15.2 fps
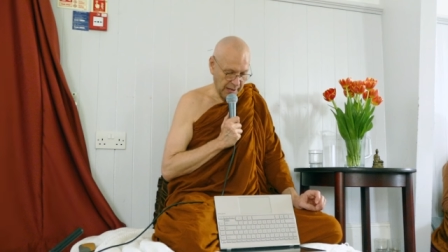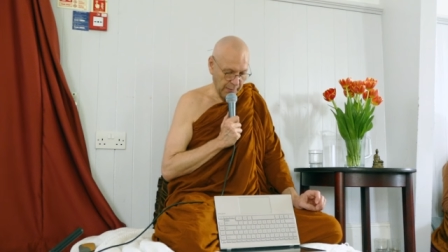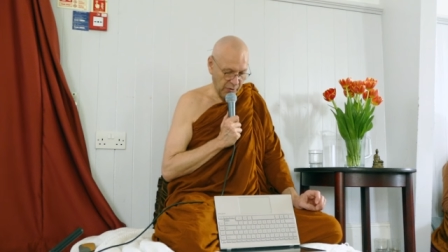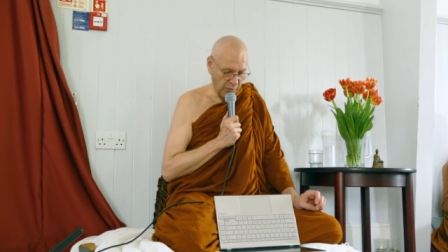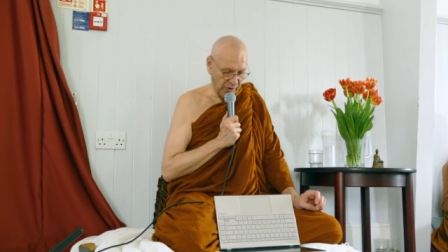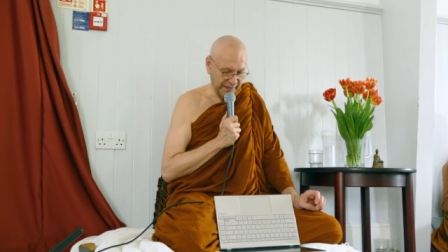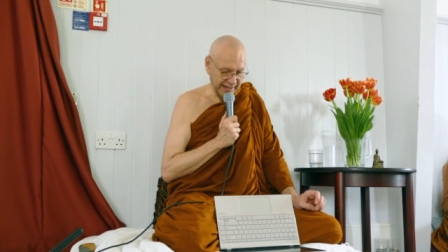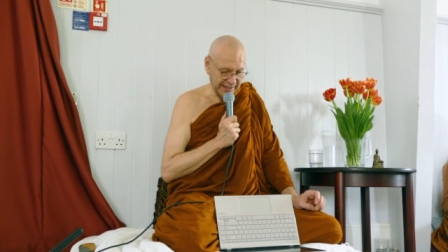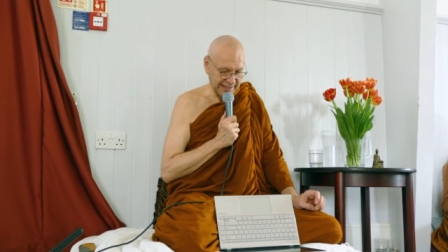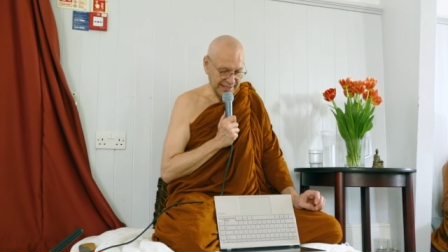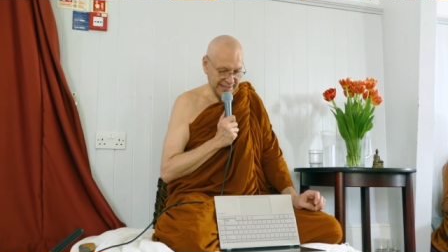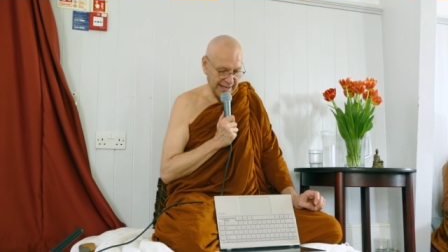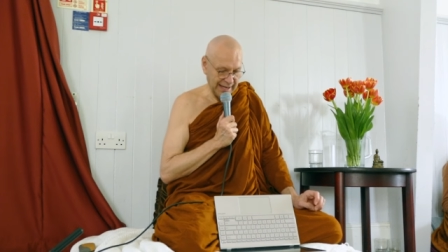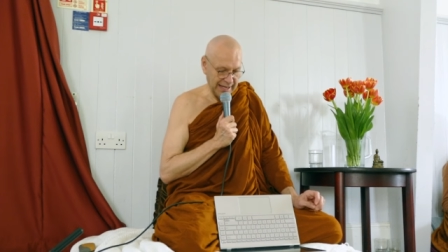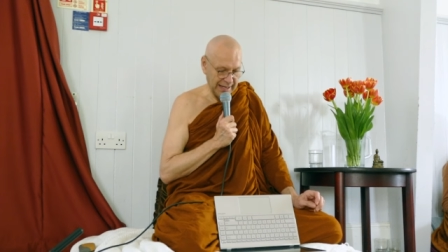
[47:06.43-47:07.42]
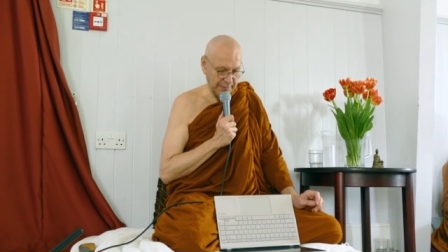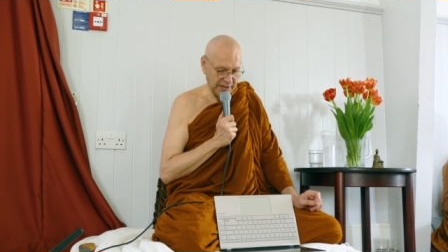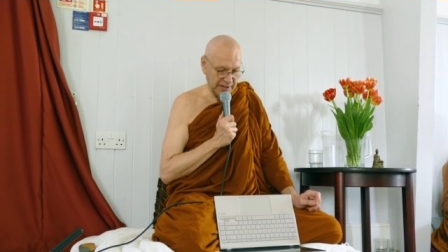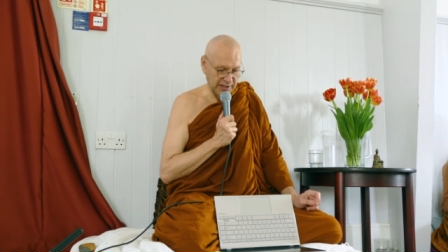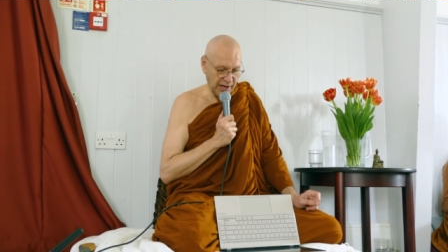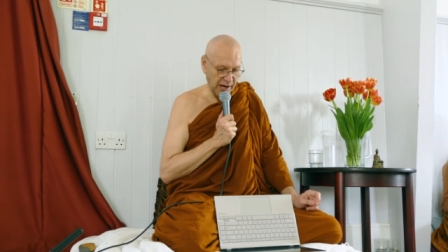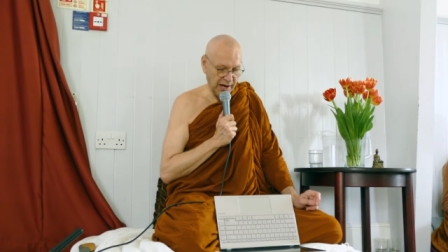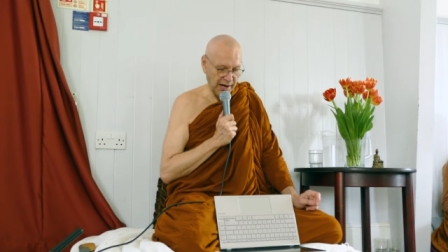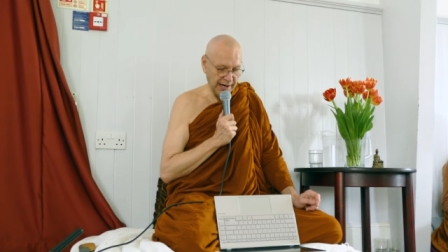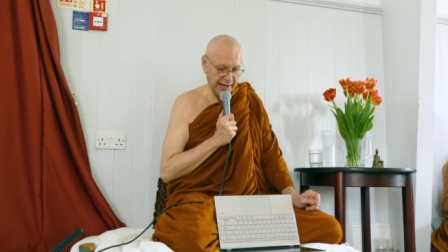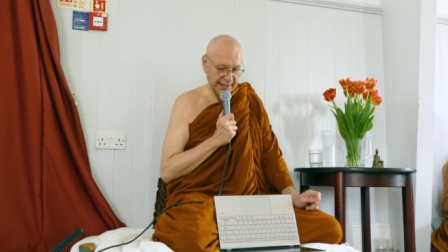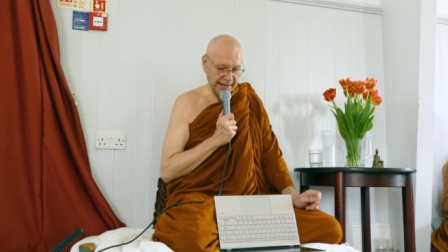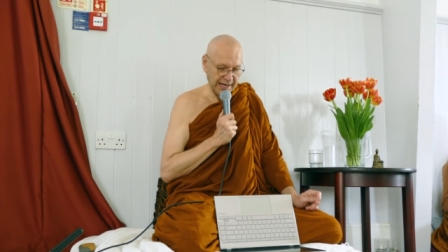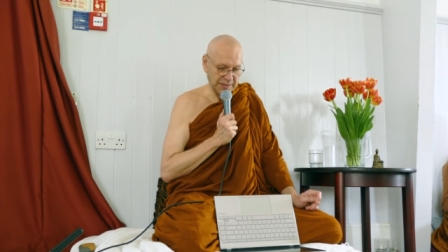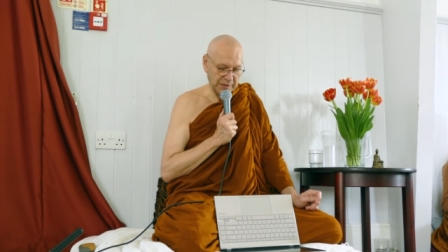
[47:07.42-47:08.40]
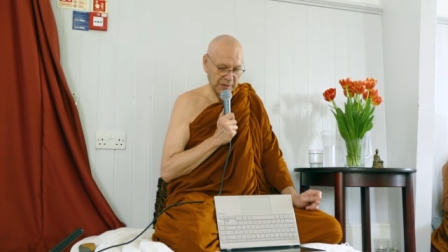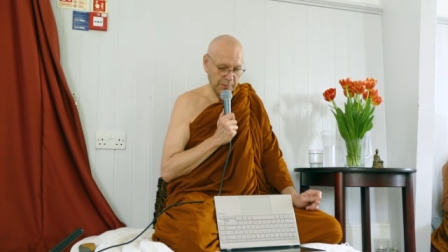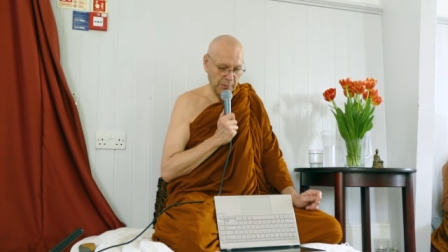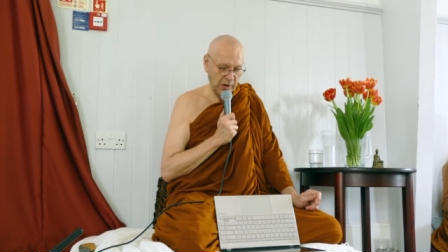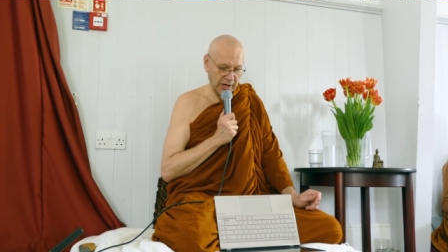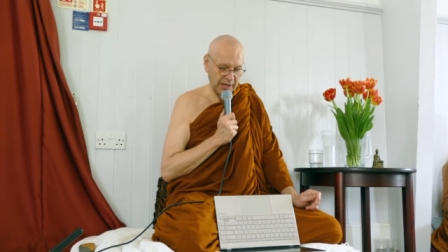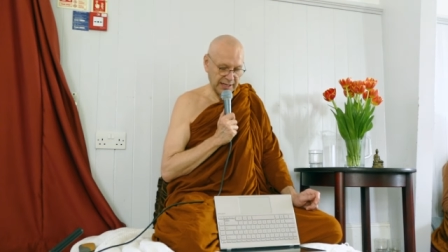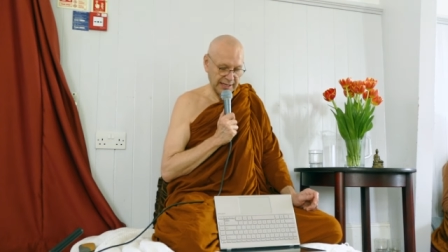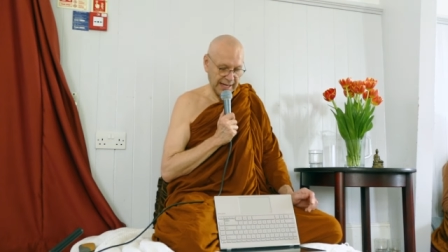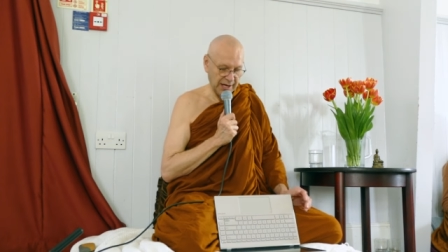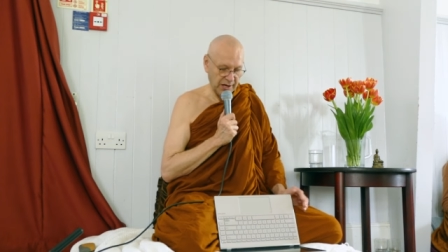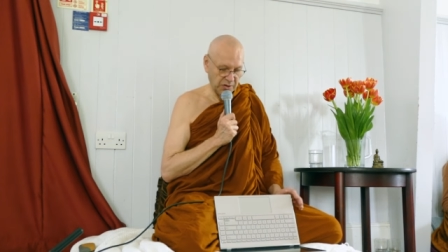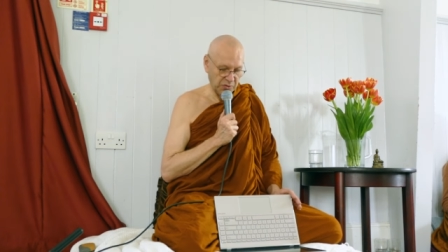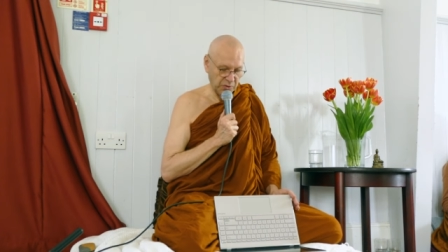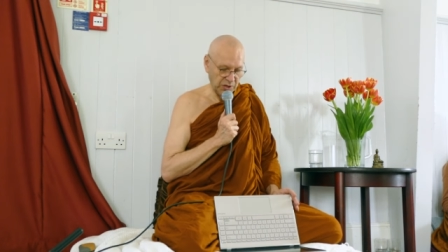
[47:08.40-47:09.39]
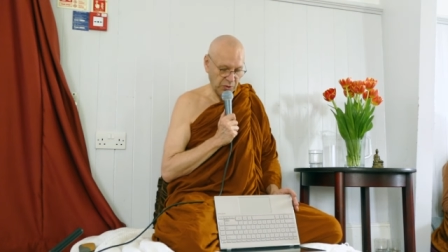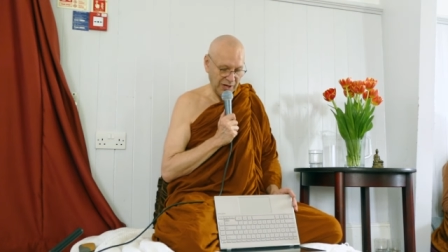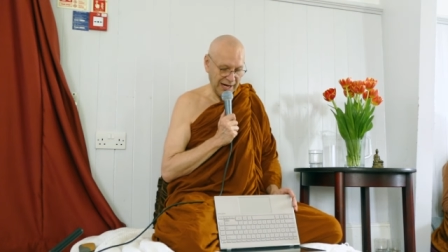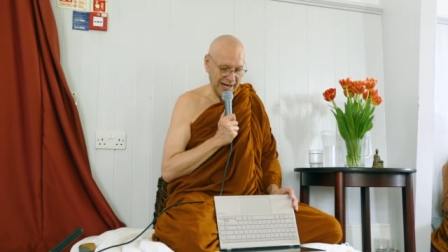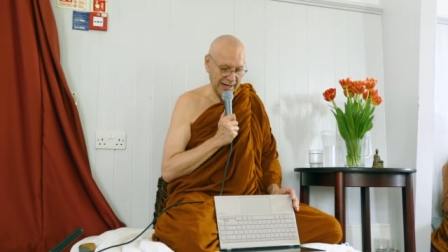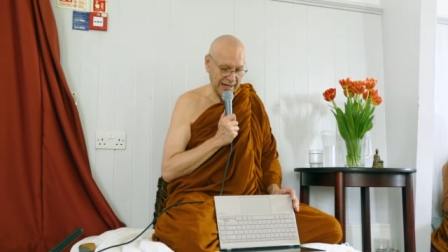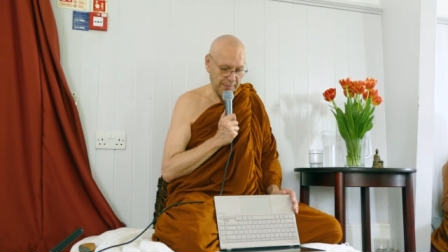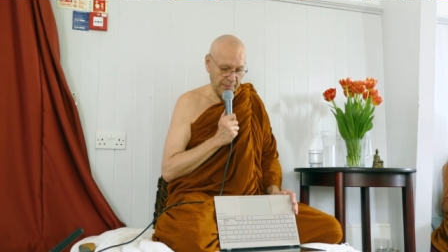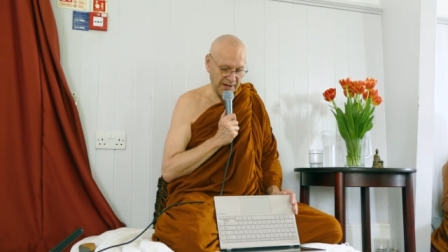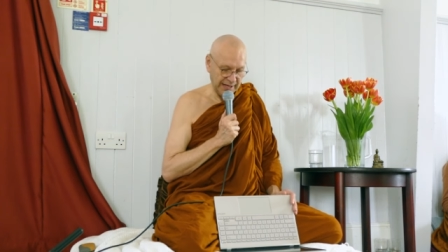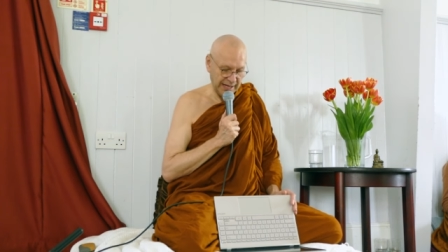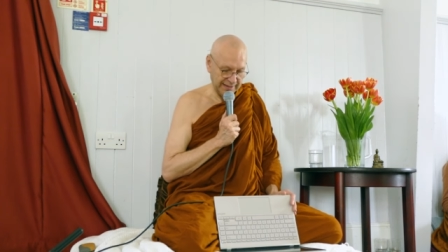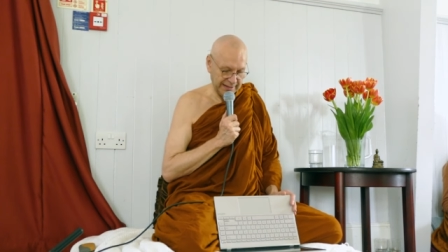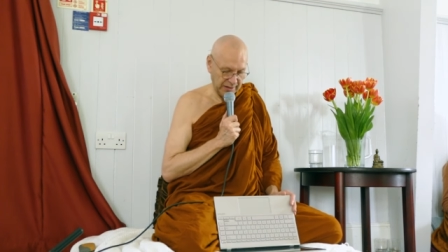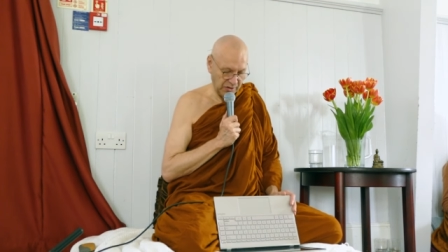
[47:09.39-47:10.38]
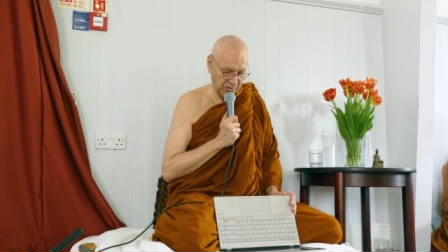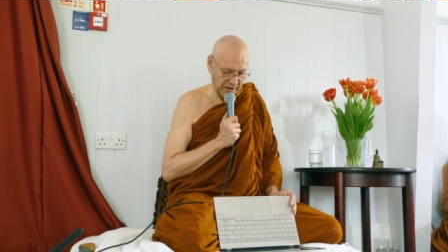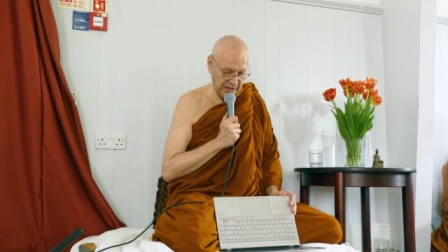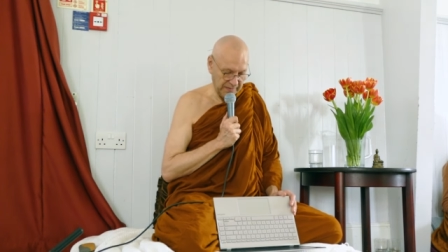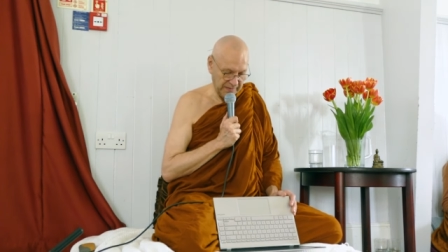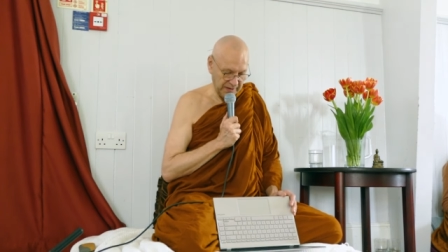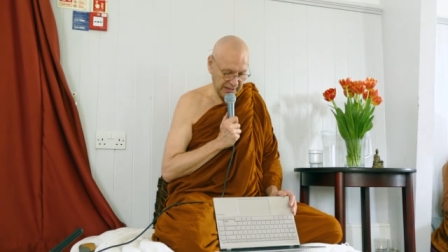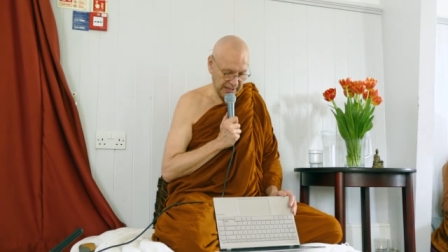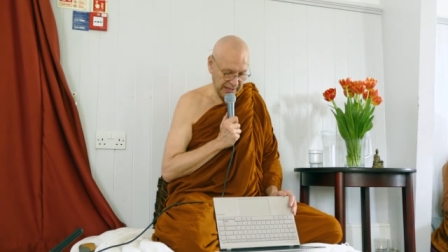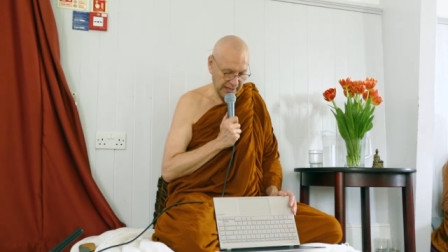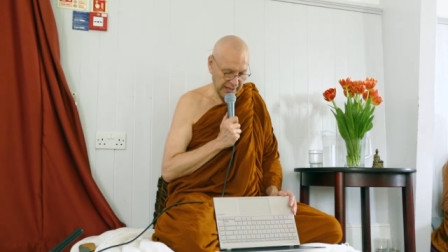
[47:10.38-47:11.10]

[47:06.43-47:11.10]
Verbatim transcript: But when that same dart has been plucked out, when you eliminate that craving,